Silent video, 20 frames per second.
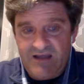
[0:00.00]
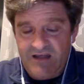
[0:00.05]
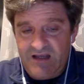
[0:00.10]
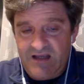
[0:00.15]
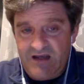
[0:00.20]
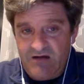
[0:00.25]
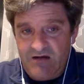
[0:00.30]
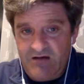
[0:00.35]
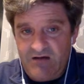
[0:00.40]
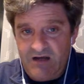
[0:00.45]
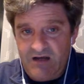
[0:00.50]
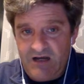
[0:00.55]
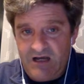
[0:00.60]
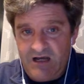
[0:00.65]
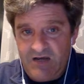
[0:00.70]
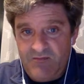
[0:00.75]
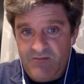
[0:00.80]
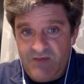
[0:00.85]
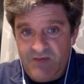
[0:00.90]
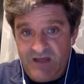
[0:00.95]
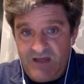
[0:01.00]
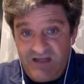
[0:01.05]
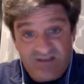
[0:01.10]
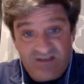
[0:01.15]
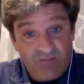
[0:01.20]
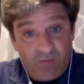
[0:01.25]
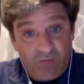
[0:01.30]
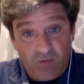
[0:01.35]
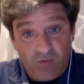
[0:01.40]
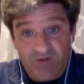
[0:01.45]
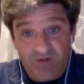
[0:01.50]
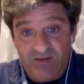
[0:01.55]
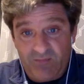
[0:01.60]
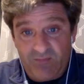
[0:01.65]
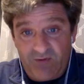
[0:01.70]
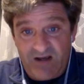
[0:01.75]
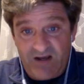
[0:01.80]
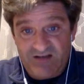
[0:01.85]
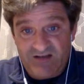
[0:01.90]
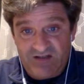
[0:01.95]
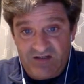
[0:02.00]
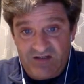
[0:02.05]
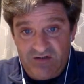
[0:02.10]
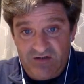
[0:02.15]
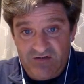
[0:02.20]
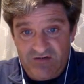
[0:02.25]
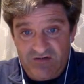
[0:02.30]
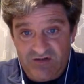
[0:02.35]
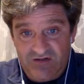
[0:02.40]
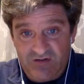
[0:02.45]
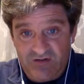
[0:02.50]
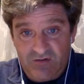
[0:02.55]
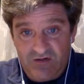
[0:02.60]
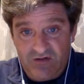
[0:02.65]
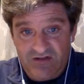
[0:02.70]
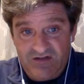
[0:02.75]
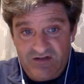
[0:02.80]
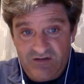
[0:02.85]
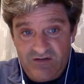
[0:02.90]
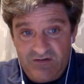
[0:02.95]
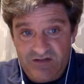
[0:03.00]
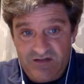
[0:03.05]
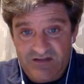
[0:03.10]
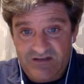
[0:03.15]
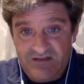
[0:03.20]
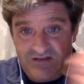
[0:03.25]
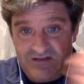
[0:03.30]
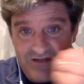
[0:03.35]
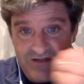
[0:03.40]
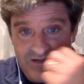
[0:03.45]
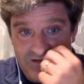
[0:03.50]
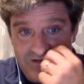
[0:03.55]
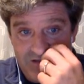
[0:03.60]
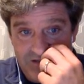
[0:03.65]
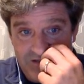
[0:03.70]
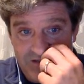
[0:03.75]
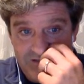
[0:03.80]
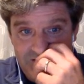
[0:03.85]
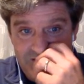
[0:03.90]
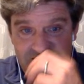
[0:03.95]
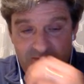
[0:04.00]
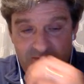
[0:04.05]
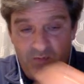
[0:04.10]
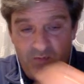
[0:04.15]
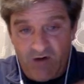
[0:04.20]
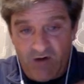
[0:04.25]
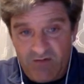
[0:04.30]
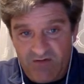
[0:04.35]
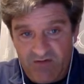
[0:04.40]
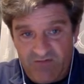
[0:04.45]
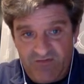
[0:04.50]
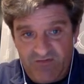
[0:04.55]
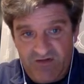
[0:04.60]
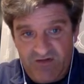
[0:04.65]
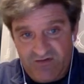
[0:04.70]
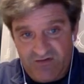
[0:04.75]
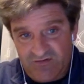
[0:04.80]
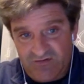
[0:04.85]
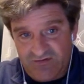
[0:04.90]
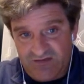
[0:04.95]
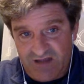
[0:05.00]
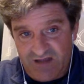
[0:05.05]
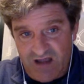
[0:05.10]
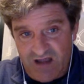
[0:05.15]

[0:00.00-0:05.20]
know, um, and he supported the prosecution, according to U.S. Uh, Justice Department officials.